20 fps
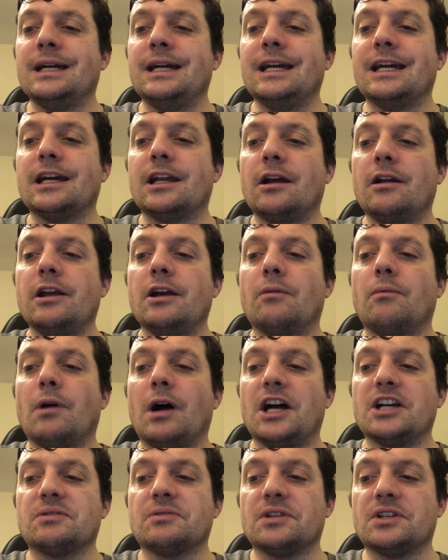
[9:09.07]
It can only
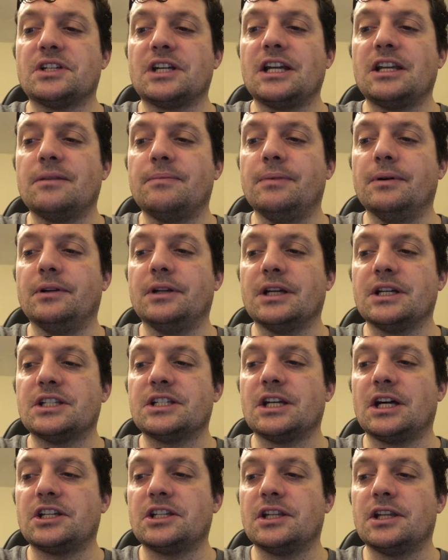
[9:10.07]
arise when the state of the building is
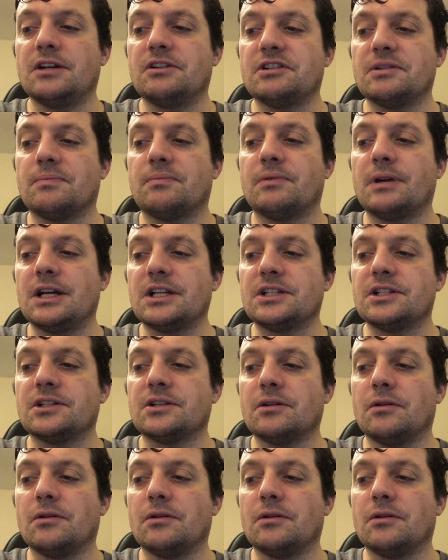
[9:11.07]
such that there is a present